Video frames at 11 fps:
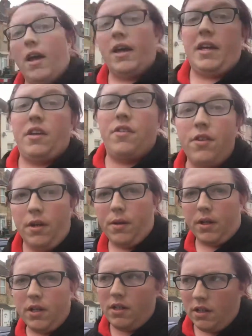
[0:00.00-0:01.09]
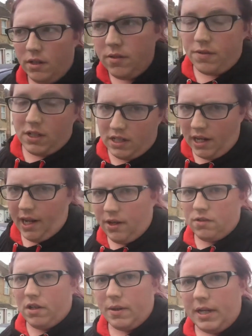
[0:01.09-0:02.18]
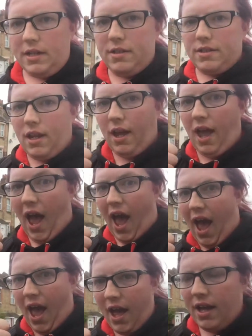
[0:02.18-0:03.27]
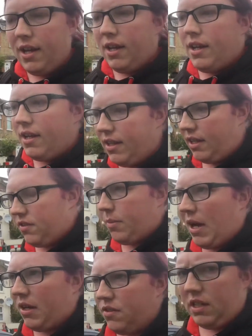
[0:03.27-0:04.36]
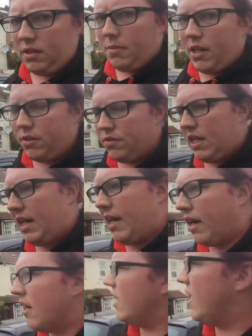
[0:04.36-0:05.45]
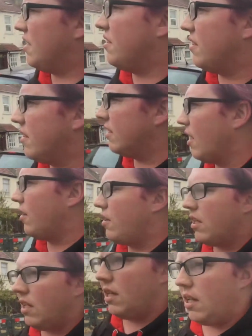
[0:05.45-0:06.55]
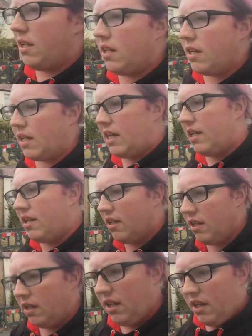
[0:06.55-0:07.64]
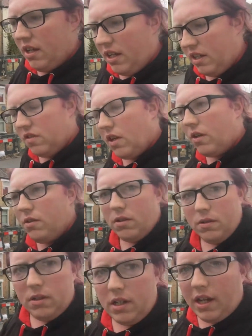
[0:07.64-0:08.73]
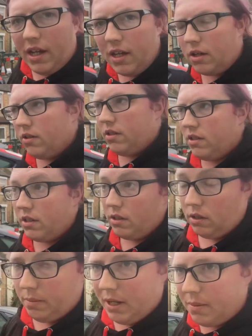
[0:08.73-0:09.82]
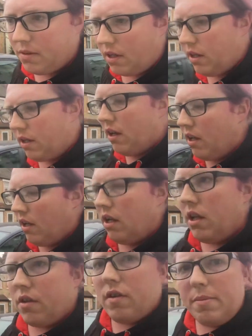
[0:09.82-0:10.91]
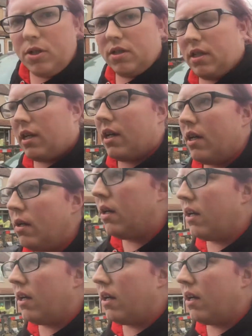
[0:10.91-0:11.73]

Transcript: Hey, so good news, I've just done Hounslow East. That's about 6 miles in now, and only 9 in total today according to Google Maps, so 3 more to go.